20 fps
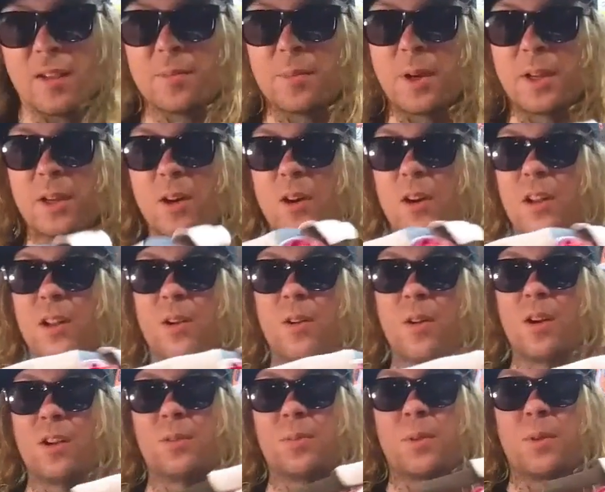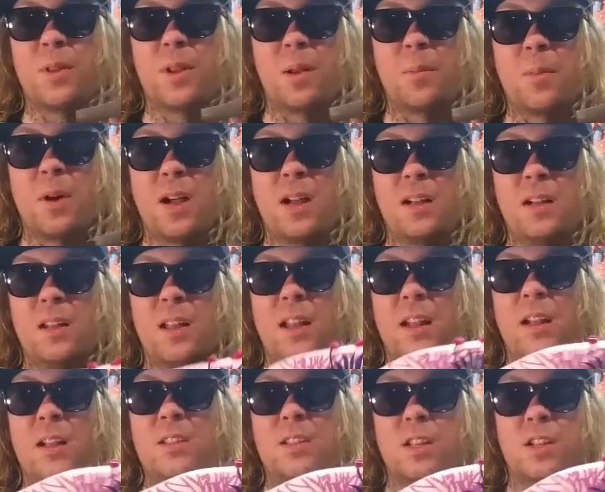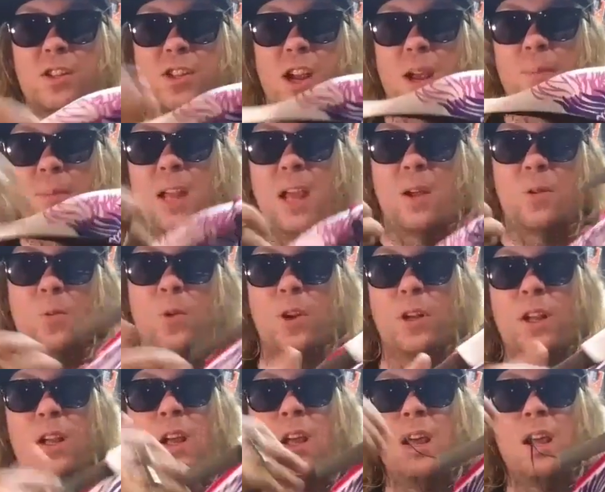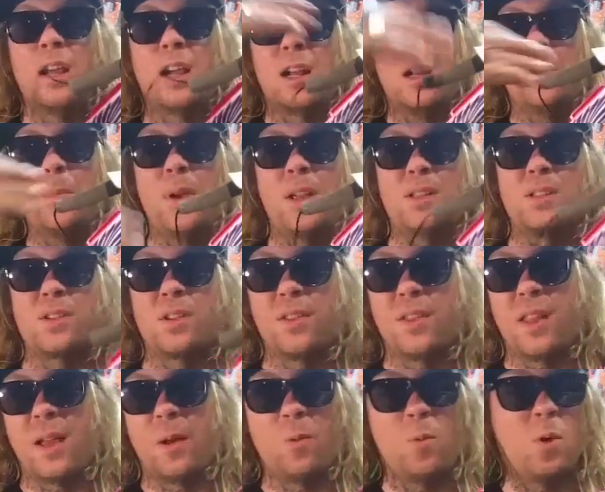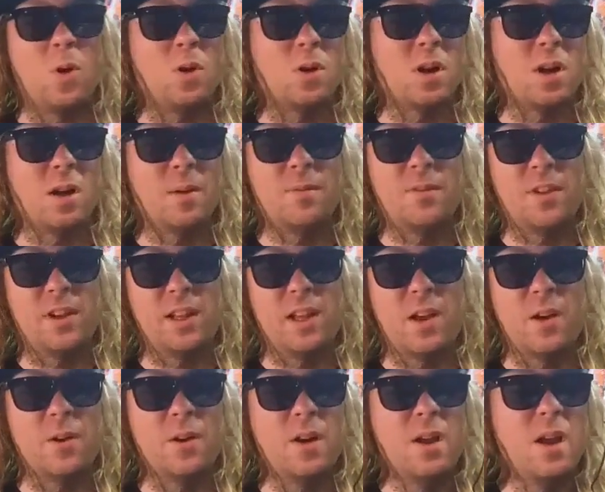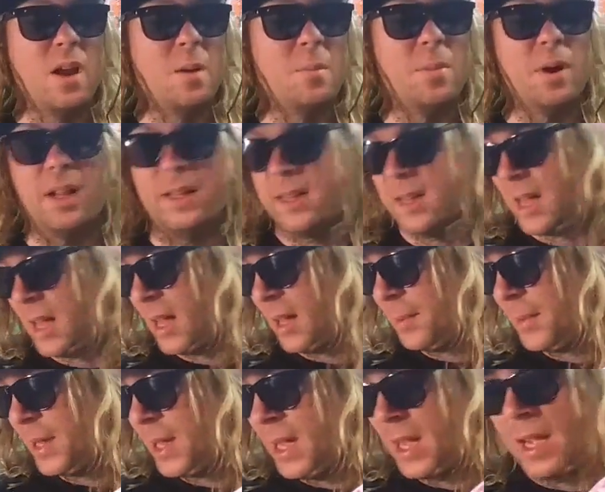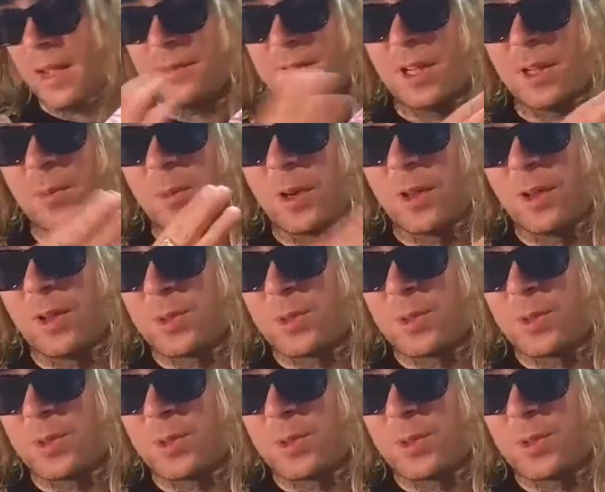have my Guardian crossbow that I modded. It's a chopped down one, kind of based on that Wallcom video. But I've done one